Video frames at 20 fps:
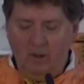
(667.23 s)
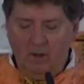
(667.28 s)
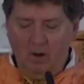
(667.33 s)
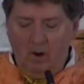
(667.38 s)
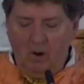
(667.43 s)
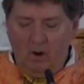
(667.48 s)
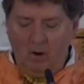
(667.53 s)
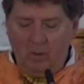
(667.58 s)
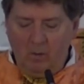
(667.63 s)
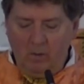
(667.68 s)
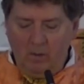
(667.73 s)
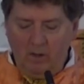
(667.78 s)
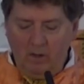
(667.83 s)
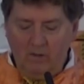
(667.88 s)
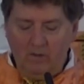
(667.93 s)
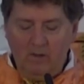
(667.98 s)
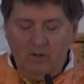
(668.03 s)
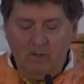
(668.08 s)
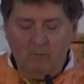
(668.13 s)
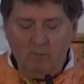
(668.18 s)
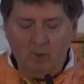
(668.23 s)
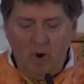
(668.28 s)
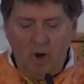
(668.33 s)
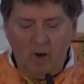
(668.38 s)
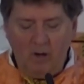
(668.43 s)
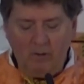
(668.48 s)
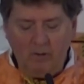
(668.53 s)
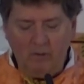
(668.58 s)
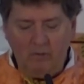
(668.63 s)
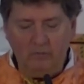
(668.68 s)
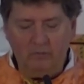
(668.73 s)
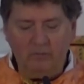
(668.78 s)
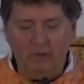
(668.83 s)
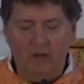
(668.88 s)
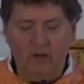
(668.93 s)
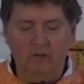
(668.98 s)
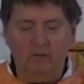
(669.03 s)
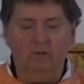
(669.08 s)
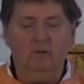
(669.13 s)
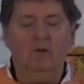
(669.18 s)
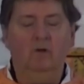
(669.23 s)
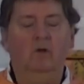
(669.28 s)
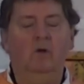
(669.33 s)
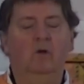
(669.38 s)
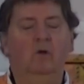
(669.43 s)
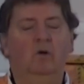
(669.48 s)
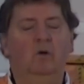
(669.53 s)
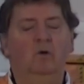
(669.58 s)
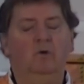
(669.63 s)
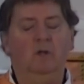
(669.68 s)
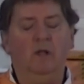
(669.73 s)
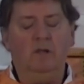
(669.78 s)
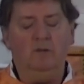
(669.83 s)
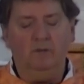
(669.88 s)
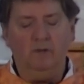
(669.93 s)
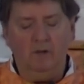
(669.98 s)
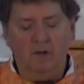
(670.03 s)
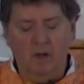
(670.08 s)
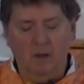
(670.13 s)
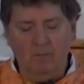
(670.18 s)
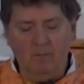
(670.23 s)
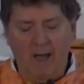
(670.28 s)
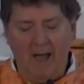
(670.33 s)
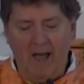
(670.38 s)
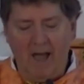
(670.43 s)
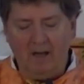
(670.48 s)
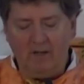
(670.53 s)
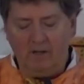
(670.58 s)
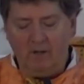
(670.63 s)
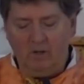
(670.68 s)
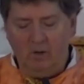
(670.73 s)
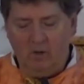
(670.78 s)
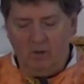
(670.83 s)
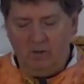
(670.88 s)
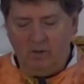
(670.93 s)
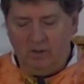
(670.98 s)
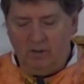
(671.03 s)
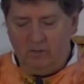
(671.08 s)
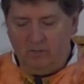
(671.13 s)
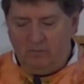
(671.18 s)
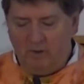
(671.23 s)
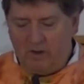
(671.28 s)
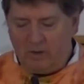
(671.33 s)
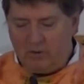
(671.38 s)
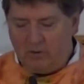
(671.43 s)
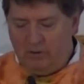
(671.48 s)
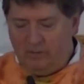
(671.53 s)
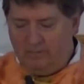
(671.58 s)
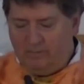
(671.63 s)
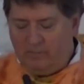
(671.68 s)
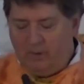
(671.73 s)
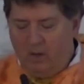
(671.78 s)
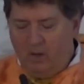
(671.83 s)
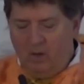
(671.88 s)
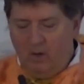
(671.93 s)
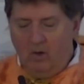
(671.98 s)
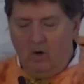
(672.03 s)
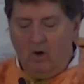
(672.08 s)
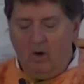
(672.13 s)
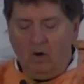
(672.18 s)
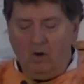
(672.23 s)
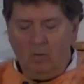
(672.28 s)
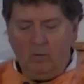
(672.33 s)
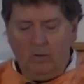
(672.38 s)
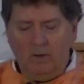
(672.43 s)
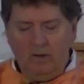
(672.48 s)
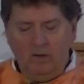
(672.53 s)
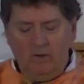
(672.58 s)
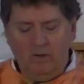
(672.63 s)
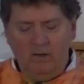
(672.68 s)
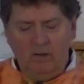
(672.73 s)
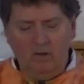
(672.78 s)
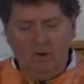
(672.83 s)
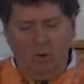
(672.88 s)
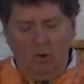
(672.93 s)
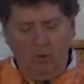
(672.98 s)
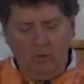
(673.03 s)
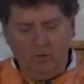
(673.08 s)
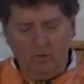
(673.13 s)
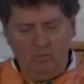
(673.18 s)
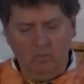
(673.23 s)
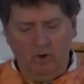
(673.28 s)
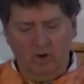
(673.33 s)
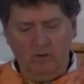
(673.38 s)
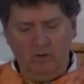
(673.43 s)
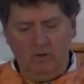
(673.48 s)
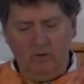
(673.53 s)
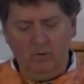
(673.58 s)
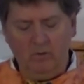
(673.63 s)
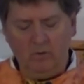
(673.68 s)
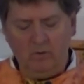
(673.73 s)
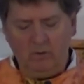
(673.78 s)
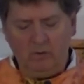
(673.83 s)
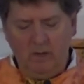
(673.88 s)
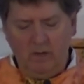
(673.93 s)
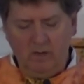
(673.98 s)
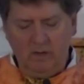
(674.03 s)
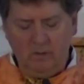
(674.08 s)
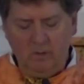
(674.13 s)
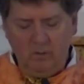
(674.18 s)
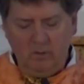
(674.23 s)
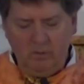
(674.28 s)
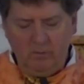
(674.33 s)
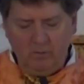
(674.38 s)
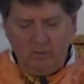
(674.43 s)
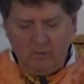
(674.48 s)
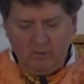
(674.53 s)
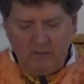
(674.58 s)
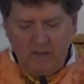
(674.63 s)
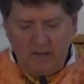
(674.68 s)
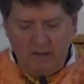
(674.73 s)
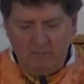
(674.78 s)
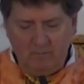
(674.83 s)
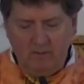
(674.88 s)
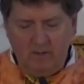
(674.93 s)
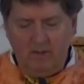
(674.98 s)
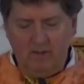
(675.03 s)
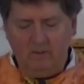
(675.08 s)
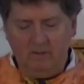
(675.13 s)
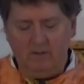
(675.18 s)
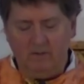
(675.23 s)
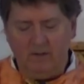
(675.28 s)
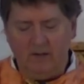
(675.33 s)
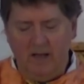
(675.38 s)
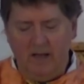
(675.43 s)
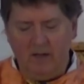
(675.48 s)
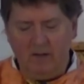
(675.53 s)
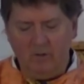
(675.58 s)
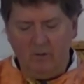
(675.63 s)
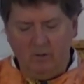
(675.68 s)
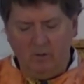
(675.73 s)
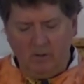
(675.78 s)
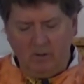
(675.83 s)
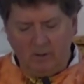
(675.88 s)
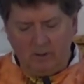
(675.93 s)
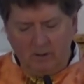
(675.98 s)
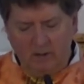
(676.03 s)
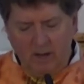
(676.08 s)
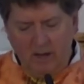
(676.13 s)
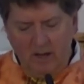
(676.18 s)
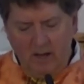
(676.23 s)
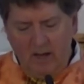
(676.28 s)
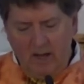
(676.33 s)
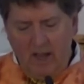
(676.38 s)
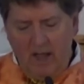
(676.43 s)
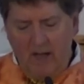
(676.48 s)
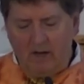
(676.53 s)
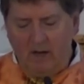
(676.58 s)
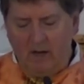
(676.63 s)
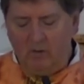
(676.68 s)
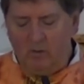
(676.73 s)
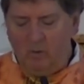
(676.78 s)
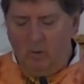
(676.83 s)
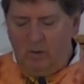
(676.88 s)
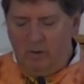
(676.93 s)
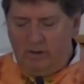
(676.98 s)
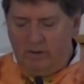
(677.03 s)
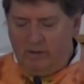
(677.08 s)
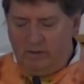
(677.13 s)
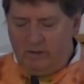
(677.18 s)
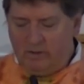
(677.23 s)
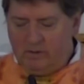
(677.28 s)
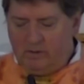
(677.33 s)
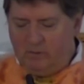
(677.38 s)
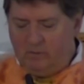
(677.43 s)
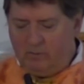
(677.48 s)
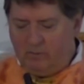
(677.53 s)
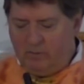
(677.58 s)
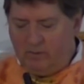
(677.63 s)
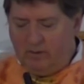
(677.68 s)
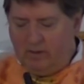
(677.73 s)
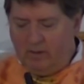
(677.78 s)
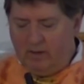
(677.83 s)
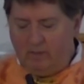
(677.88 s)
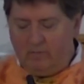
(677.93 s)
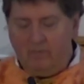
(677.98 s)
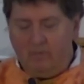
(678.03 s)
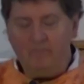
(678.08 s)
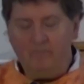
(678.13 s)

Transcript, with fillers: Are we the prodigal son who needs to come back and go to confession? Are we the older brother who's dealing with resentment and anger and, and unwillingness to forgive?